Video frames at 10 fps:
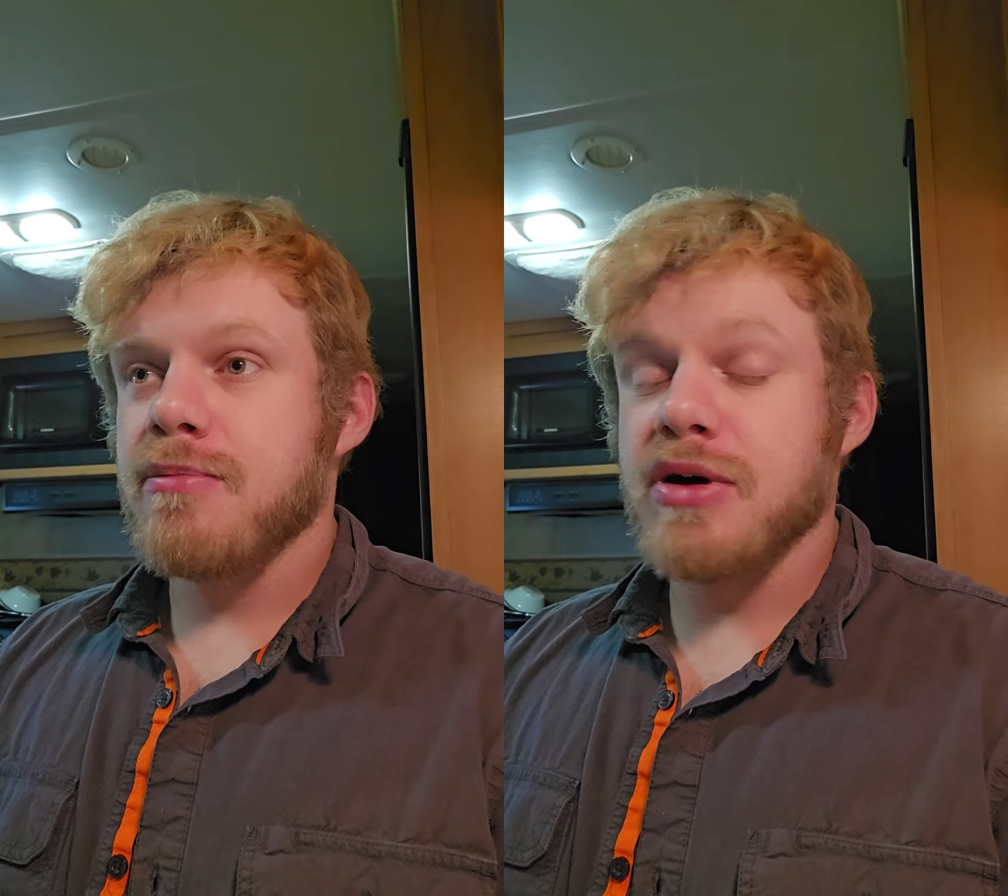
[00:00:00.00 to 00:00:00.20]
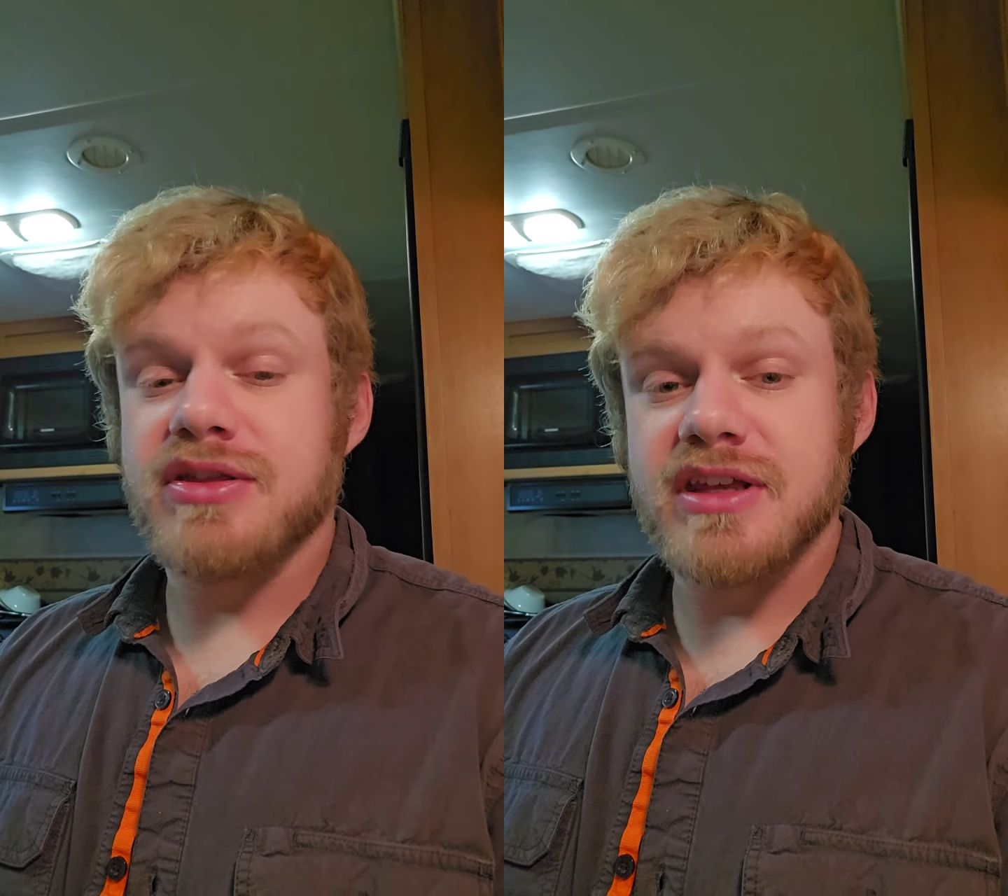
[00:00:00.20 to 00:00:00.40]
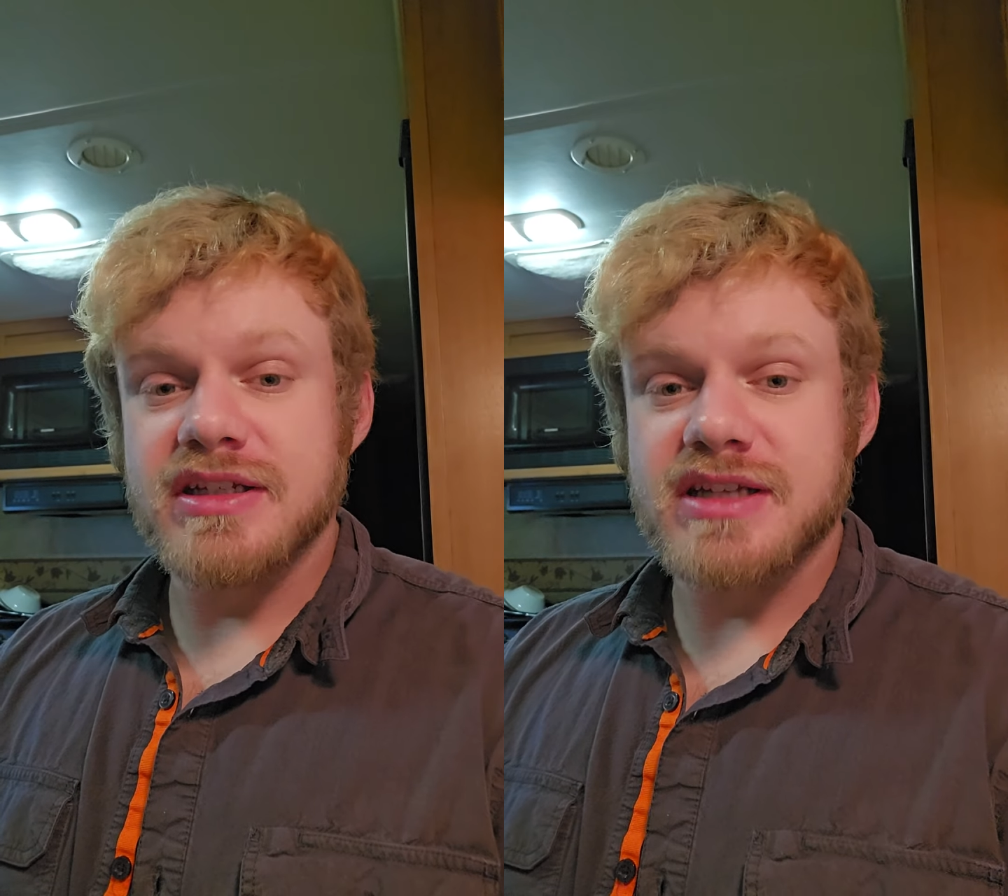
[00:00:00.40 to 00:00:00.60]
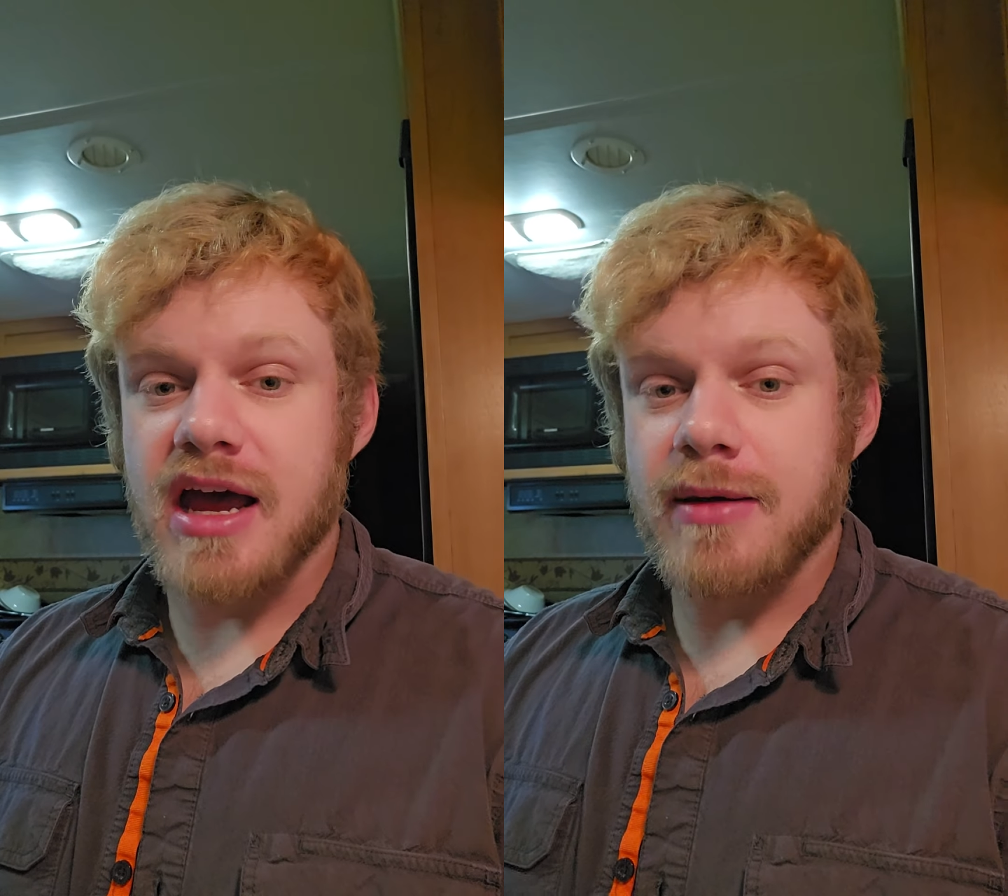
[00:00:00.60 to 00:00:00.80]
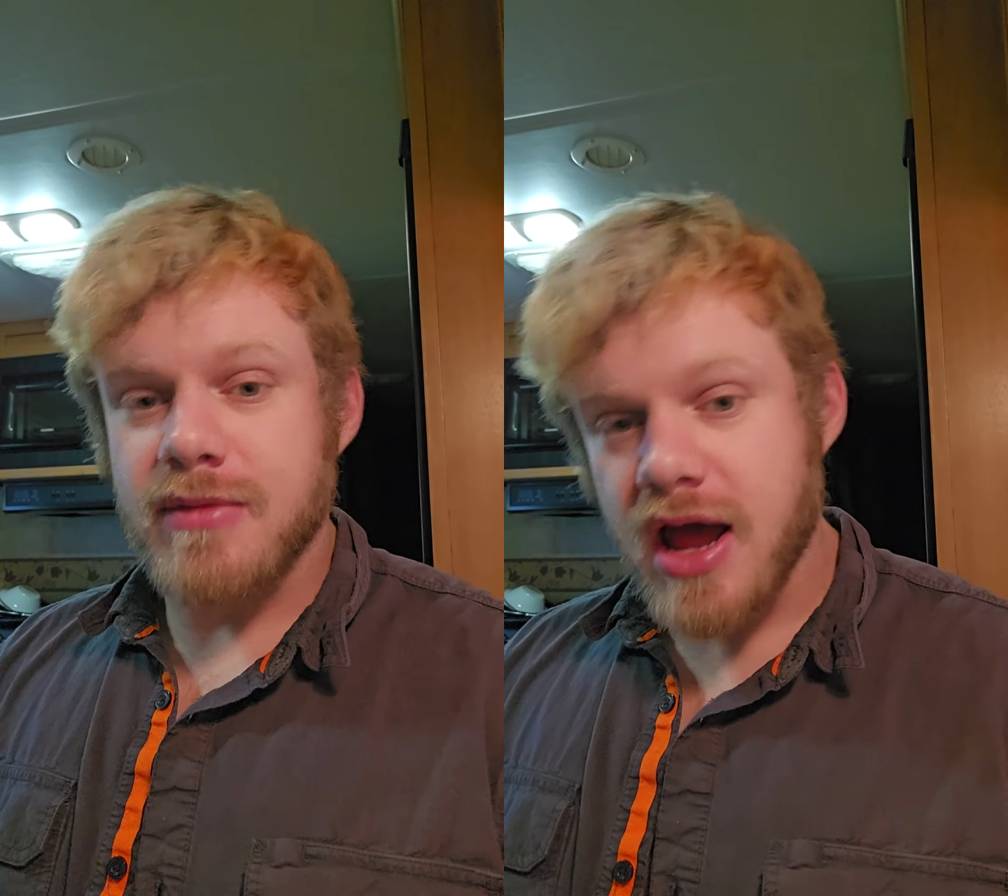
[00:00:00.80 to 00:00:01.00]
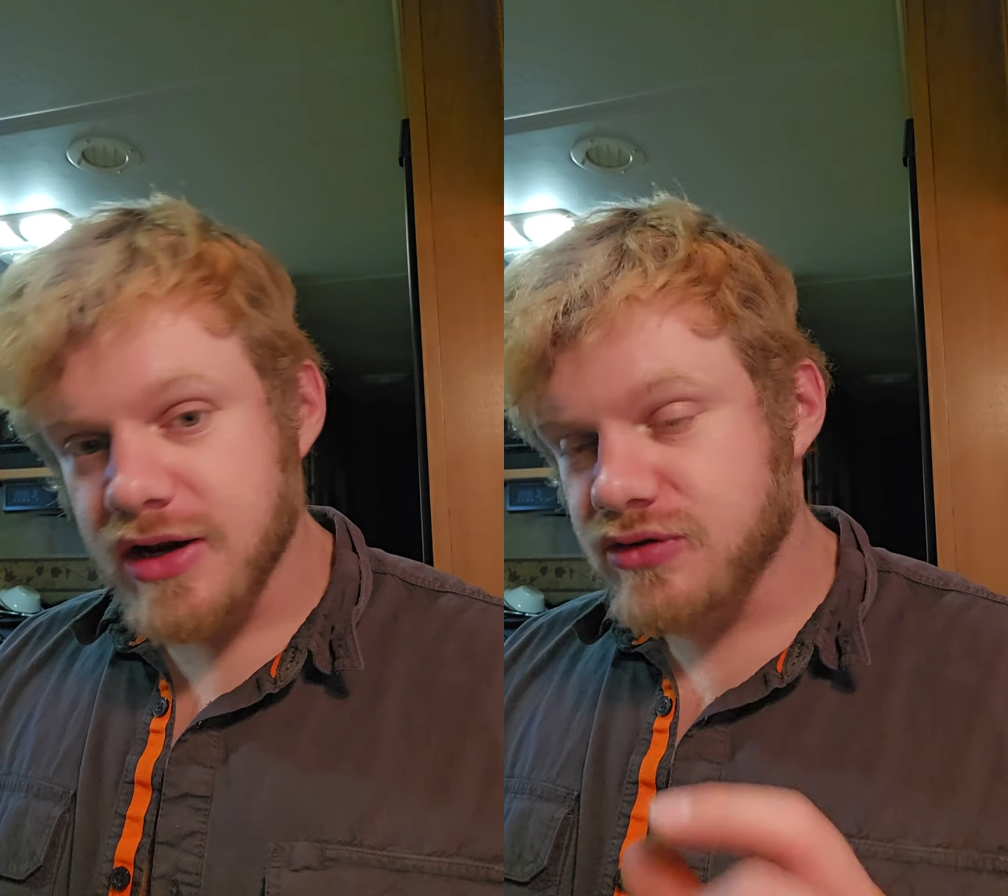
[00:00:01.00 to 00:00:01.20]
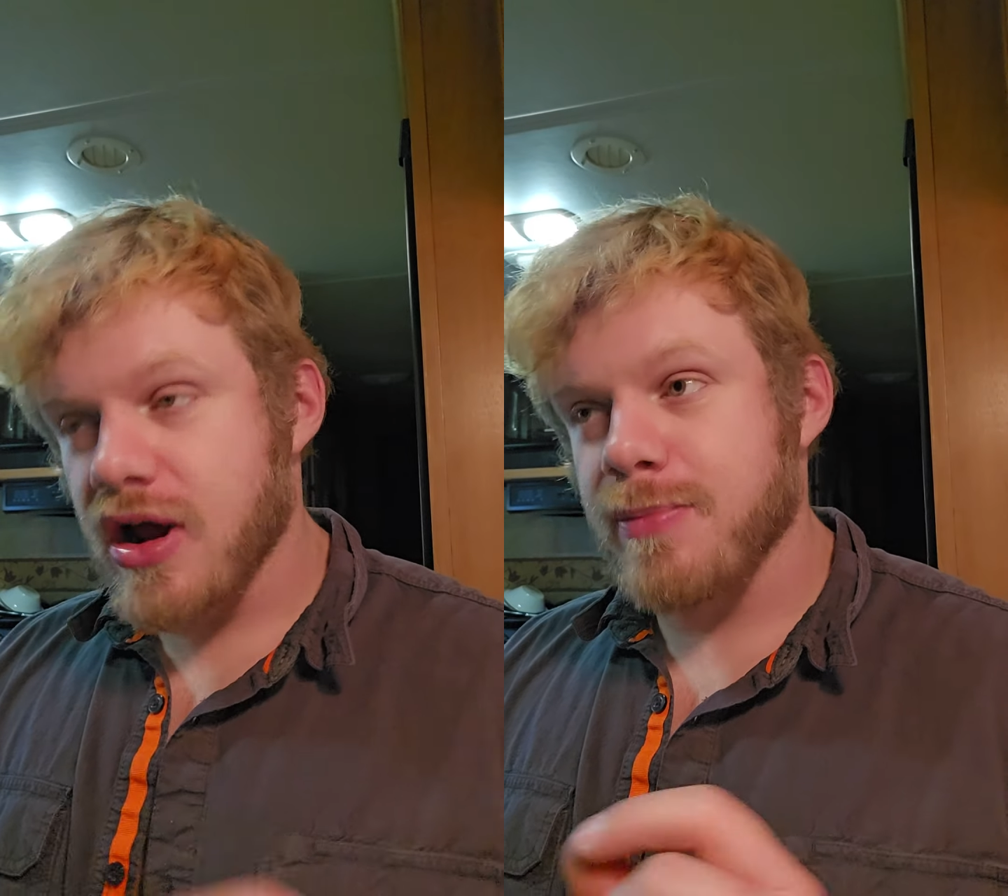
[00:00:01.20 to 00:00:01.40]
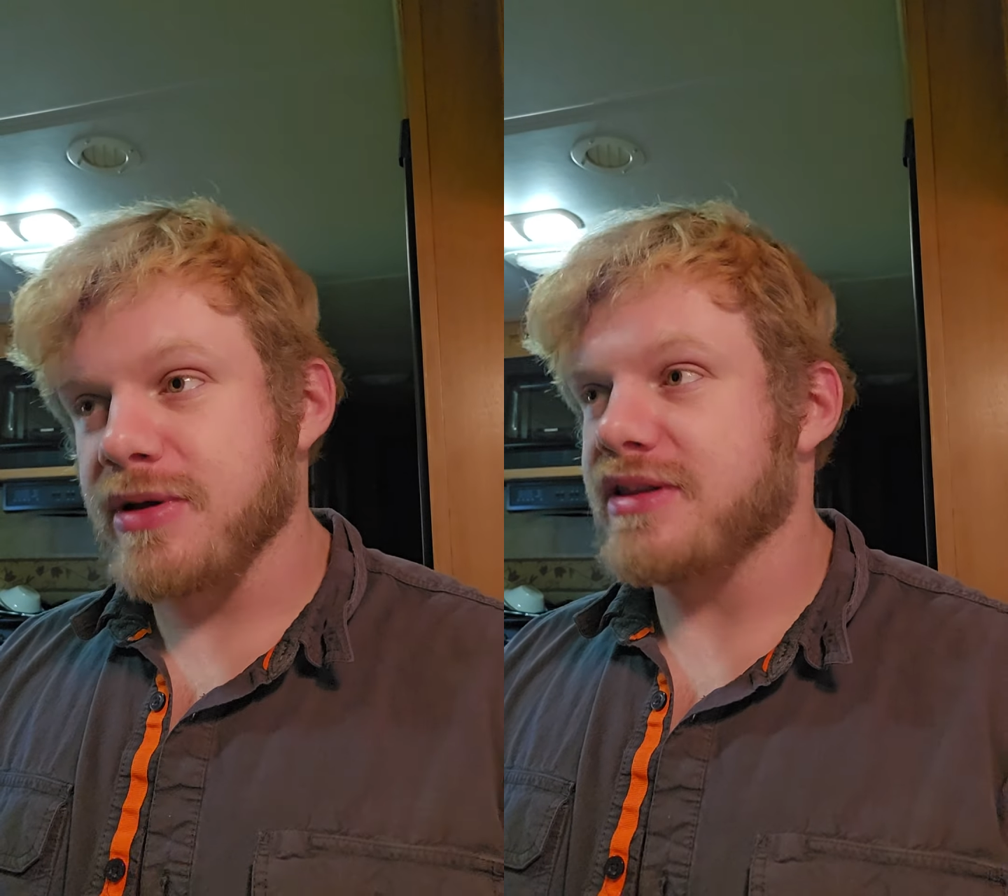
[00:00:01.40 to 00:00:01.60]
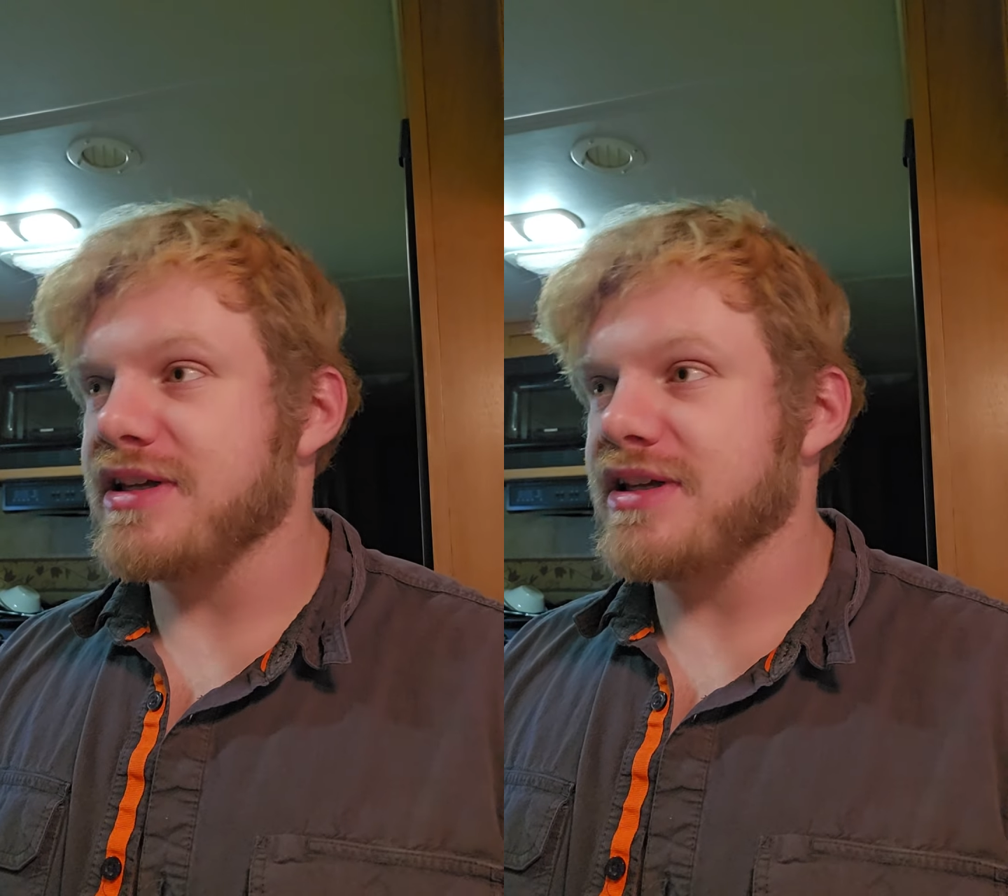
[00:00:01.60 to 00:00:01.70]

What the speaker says: But this, I am not dropping